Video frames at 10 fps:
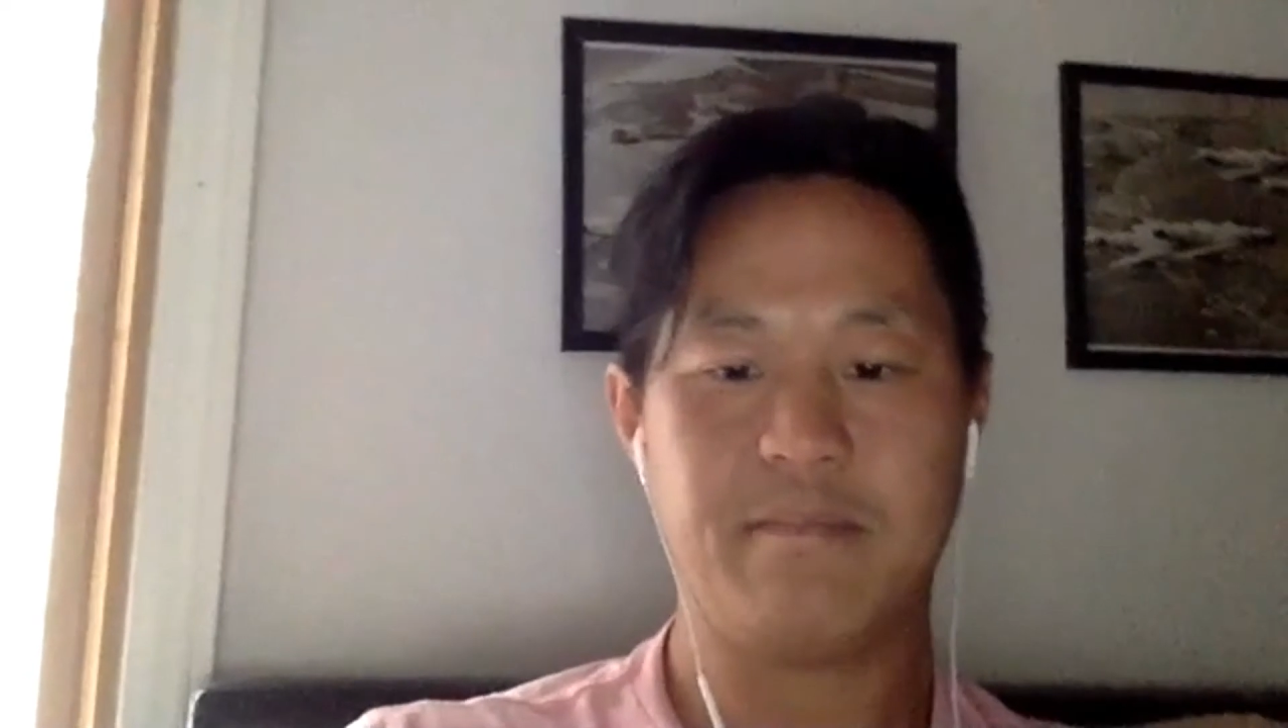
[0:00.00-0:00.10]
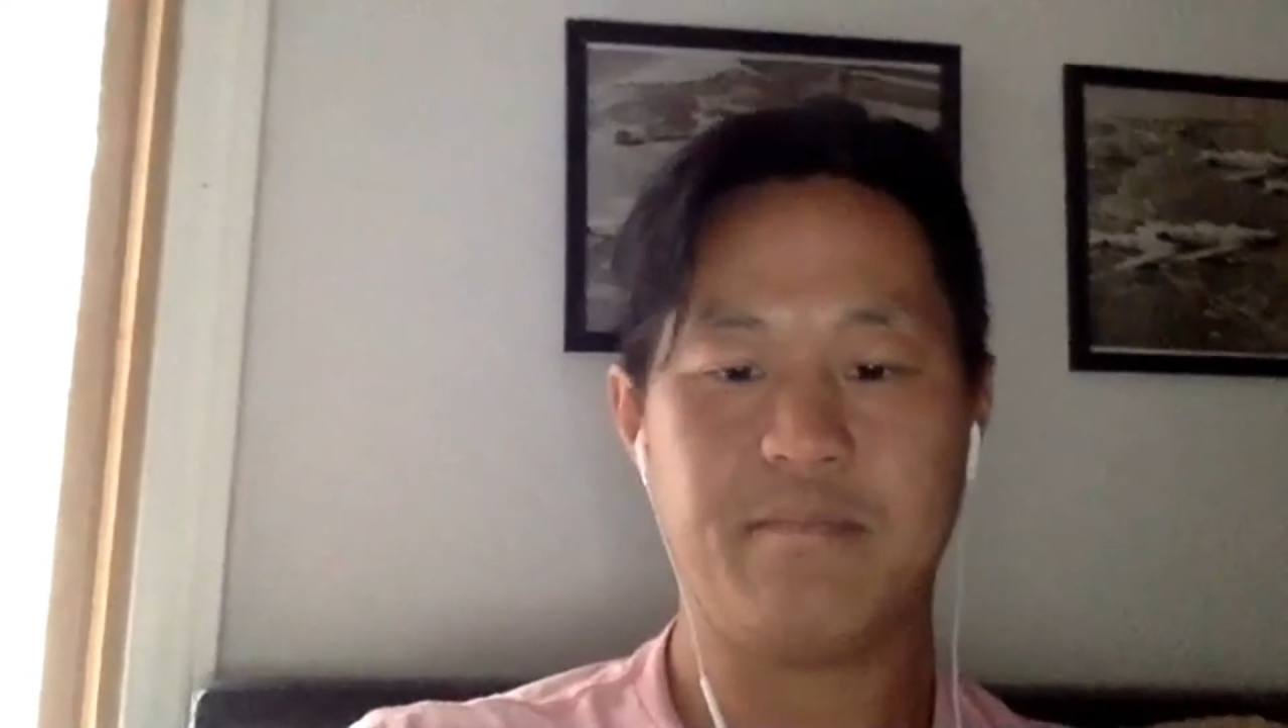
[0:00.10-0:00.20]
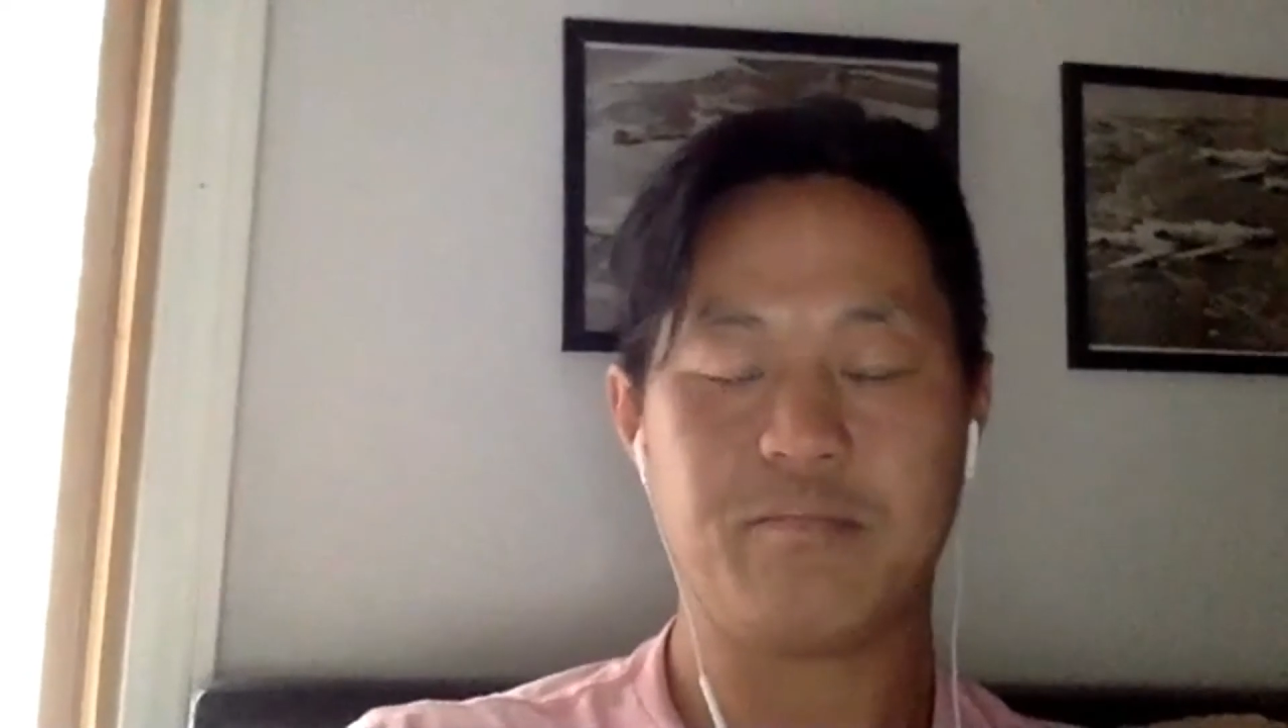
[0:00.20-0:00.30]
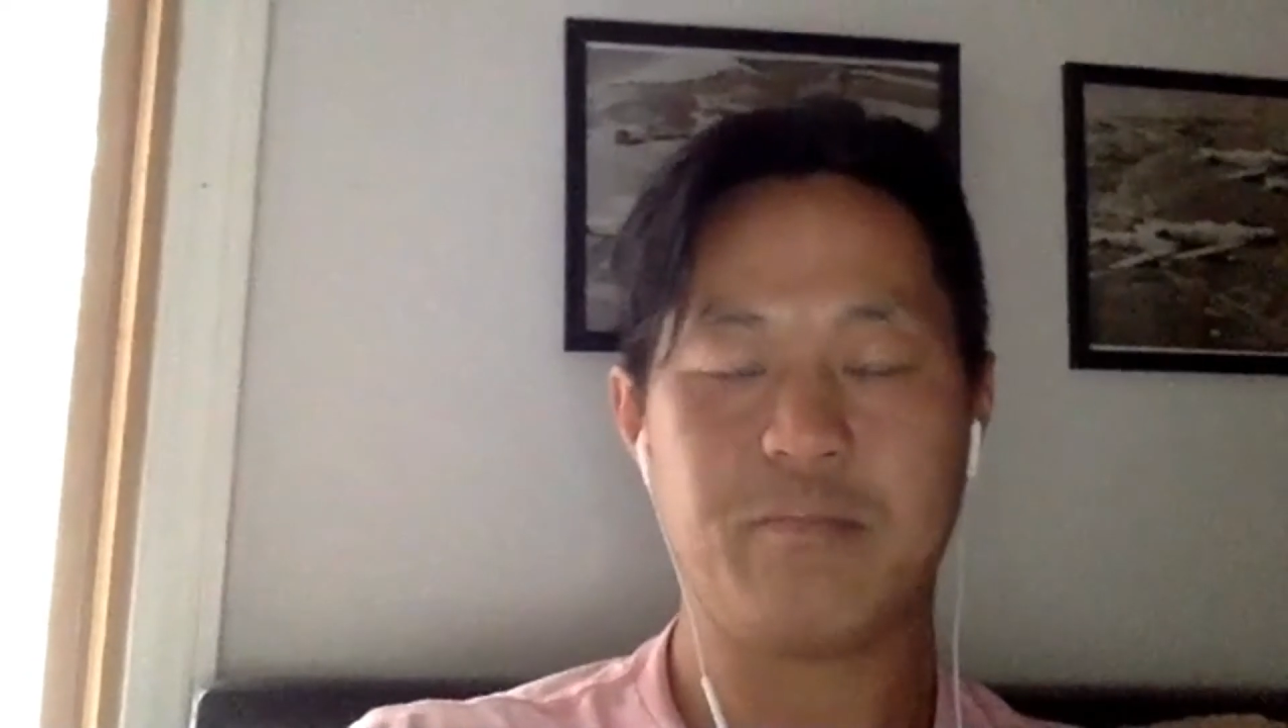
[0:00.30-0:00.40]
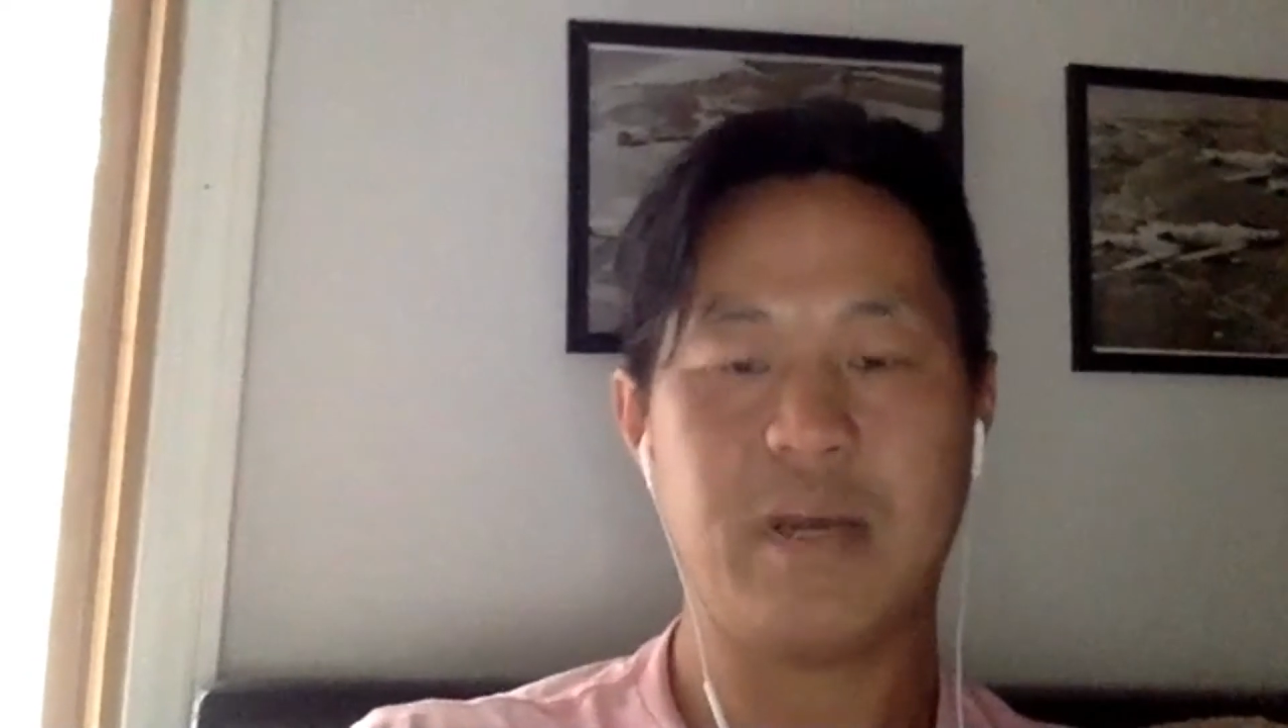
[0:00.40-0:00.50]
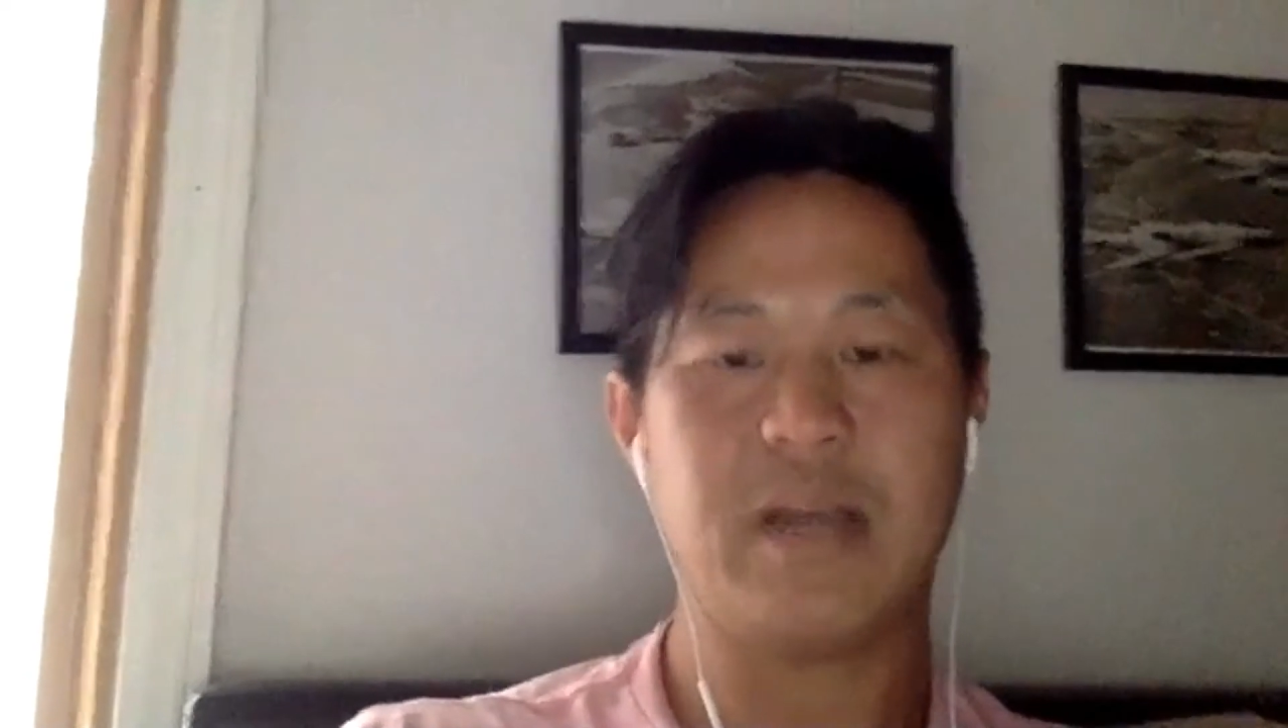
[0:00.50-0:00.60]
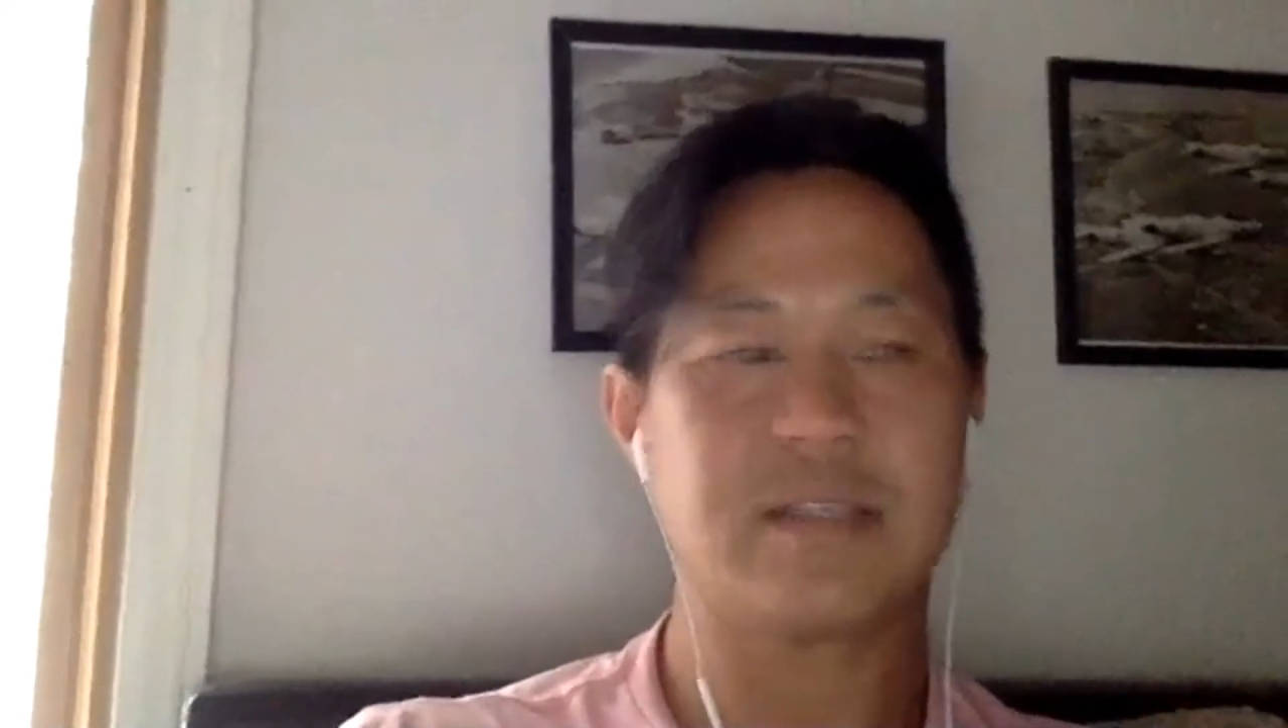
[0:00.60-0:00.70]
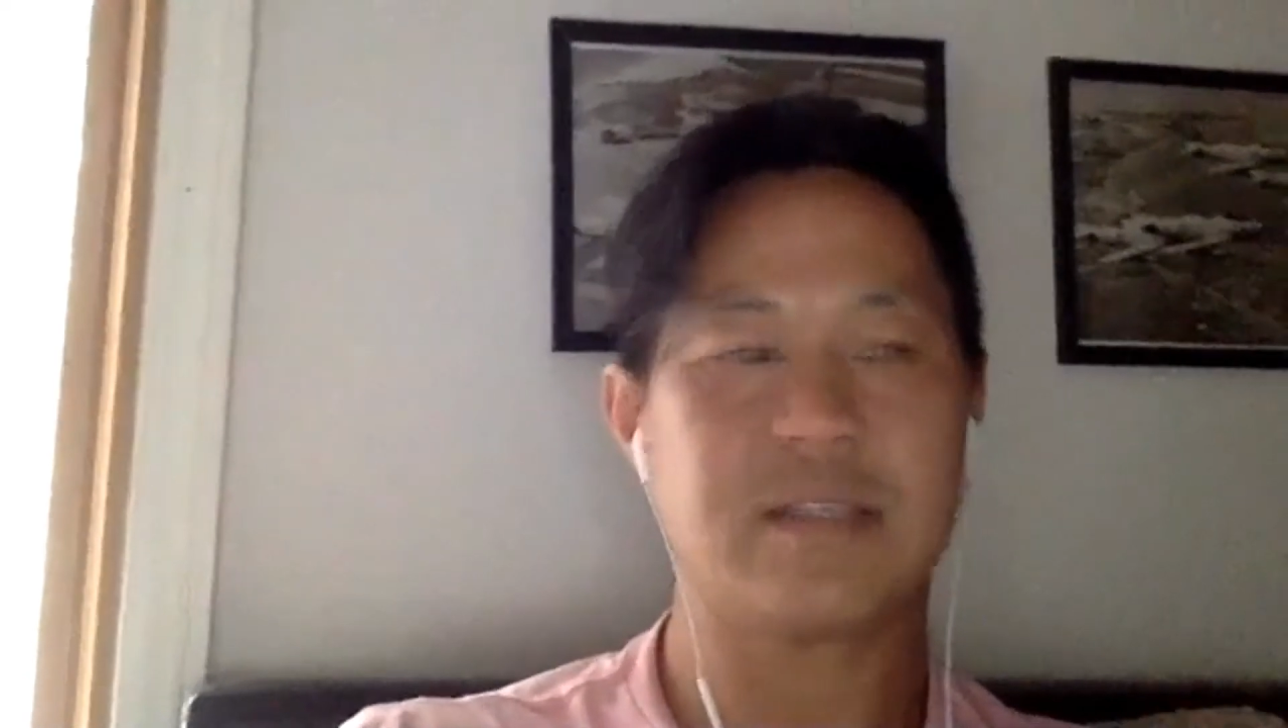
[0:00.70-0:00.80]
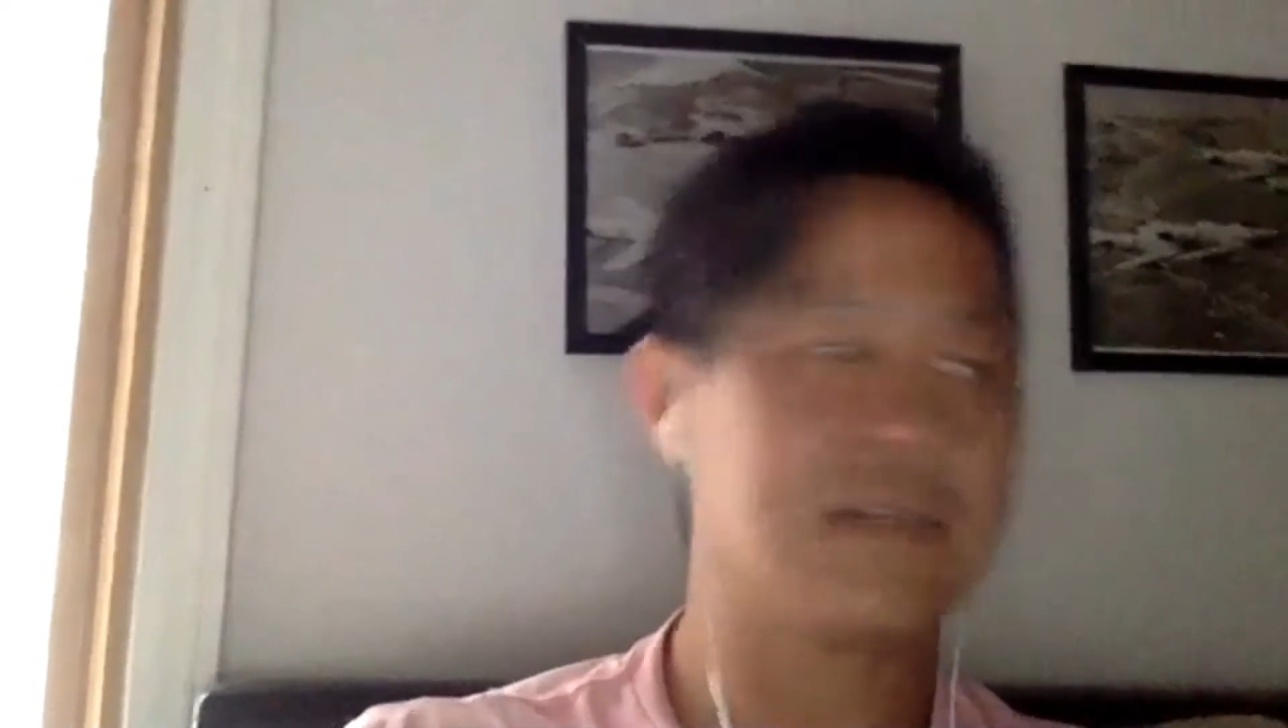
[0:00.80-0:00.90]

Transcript: But I